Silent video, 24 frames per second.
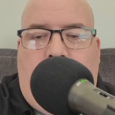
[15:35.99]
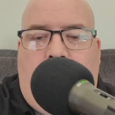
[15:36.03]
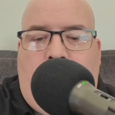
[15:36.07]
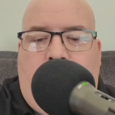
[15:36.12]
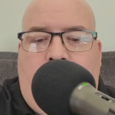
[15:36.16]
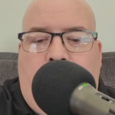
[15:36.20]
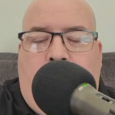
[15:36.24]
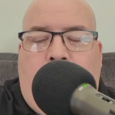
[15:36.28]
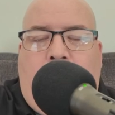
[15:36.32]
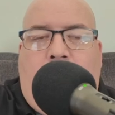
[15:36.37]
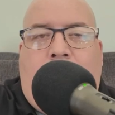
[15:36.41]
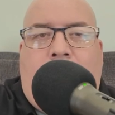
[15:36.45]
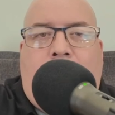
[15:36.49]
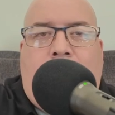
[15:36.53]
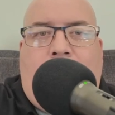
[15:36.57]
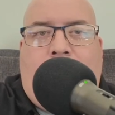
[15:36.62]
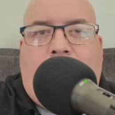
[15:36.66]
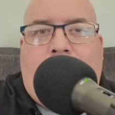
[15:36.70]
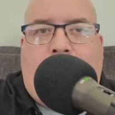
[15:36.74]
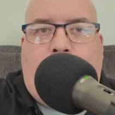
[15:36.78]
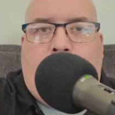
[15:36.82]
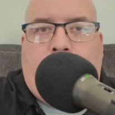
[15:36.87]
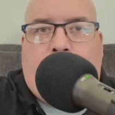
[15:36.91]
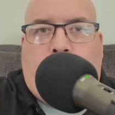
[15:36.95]
if you click
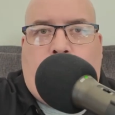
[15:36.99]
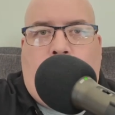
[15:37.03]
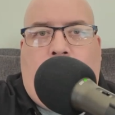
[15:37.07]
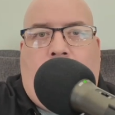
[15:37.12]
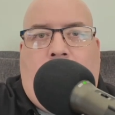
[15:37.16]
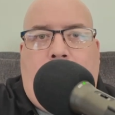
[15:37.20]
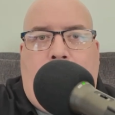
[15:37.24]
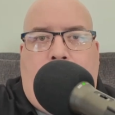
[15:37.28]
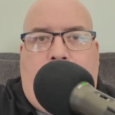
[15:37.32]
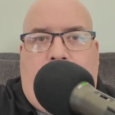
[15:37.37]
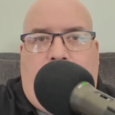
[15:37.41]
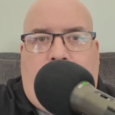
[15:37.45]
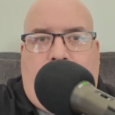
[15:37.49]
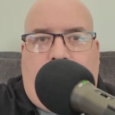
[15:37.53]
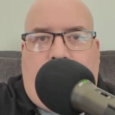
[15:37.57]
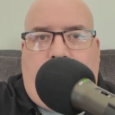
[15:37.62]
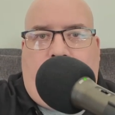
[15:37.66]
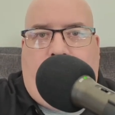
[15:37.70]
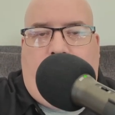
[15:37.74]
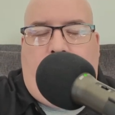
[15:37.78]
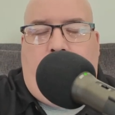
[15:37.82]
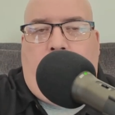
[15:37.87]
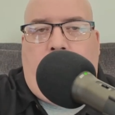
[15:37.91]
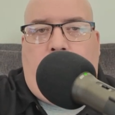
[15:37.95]
that subscribe button
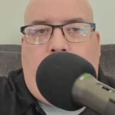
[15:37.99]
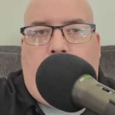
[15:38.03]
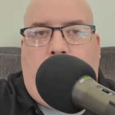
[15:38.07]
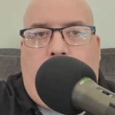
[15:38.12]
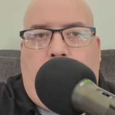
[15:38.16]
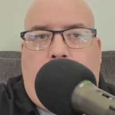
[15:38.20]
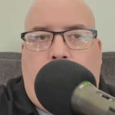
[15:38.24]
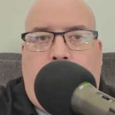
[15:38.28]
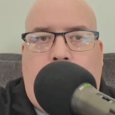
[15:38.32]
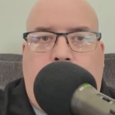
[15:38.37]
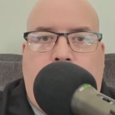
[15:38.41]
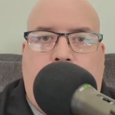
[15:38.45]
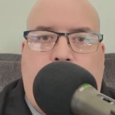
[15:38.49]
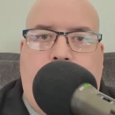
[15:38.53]
down below,